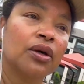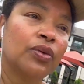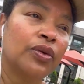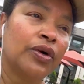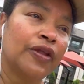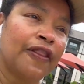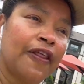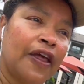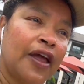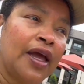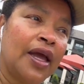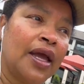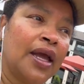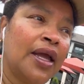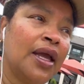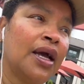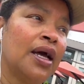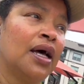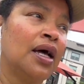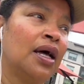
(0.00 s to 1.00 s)
with
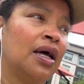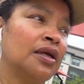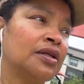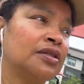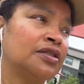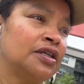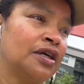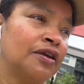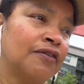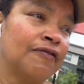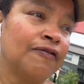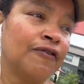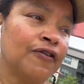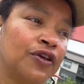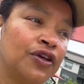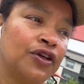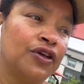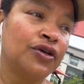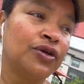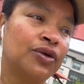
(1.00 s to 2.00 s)
a
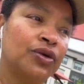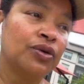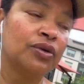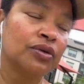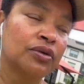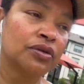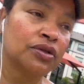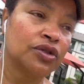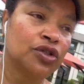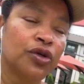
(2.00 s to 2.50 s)
done-for-you